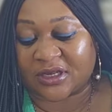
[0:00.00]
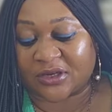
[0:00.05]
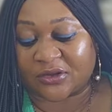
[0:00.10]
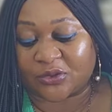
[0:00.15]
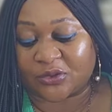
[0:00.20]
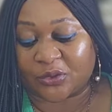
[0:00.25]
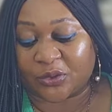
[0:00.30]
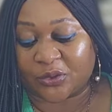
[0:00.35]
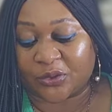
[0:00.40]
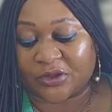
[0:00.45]
her
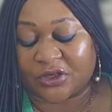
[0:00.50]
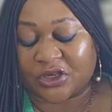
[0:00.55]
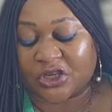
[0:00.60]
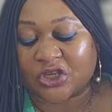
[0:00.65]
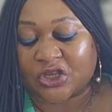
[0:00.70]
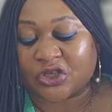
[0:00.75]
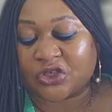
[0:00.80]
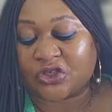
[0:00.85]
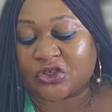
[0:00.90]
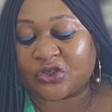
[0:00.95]
drone,
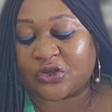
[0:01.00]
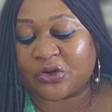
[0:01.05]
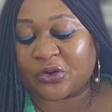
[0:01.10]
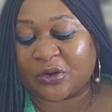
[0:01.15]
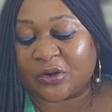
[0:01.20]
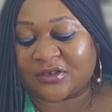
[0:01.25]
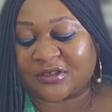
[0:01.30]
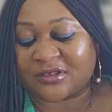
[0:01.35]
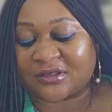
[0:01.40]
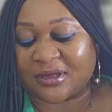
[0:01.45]
she
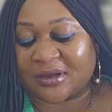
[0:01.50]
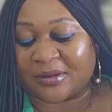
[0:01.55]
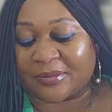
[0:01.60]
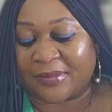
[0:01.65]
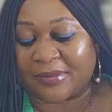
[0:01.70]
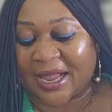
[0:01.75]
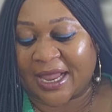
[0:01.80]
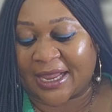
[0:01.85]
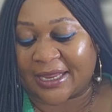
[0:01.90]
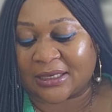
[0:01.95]
lost her
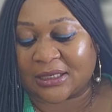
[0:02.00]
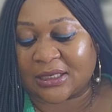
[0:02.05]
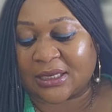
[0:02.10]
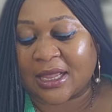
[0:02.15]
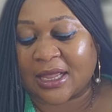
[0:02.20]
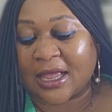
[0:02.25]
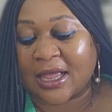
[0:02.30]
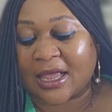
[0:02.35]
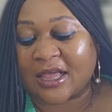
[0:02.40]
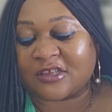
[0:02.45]
mind,
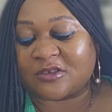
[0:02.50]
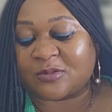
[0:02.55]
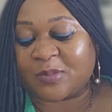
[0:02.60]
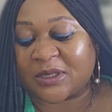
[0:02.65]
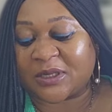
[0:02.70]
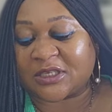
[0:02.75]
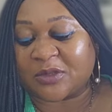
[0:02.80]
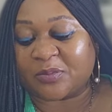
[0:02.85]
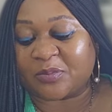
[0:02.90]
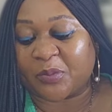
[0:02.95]

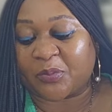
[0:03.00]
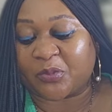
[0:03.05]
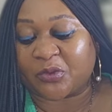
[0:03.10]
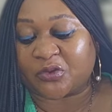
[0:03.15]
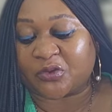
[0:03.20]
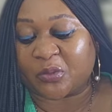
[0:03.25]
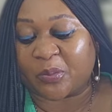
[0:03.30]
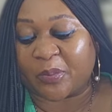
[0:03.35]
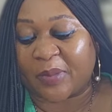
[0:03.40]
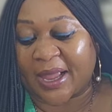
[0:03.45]
expecting people
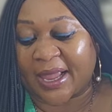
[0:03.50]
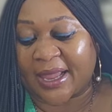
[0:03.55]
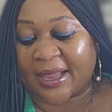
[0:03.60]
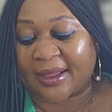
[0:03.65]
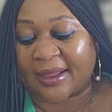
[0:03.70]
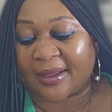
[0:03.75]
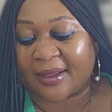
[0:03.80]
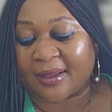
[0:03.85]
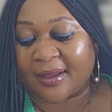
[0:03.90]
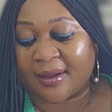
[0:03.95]
to
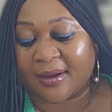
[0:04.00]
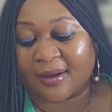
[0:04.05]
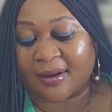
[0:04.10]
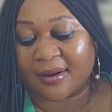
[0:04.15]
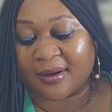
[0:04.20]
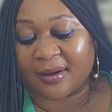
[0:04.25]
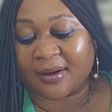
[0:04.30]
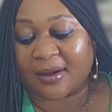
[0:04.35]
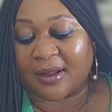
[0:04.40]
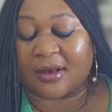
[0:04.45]
buy
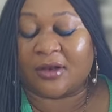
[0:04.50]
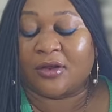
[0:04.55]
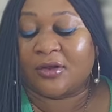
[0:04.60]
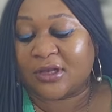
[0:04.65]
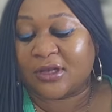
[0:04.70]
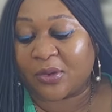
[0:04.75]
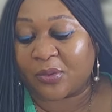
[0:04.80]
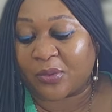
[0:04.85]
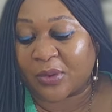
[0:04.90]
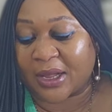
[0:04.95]
her
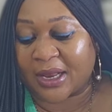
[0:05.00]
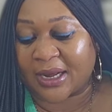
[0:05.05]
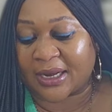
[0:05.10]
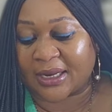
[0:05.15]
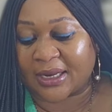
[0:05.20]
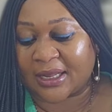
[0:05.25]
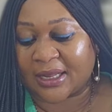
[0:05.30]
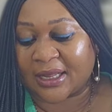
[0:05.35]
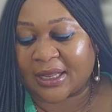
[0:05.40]
another one.